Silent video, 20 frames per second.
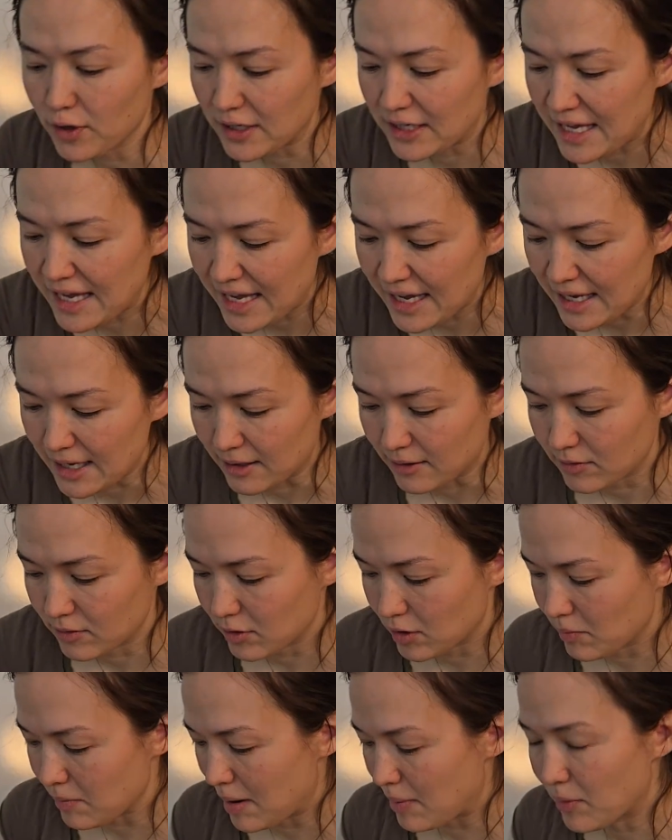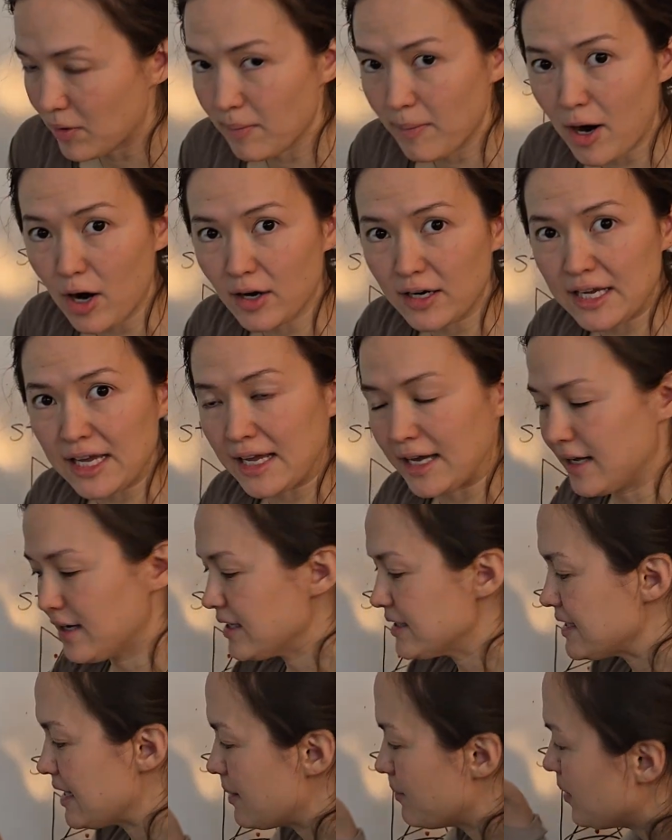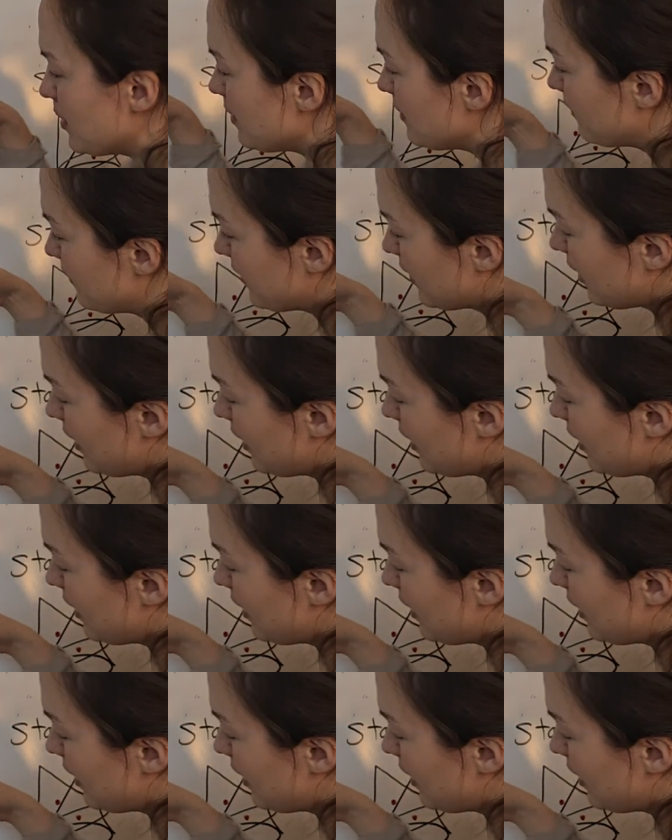a can. Remember our can example?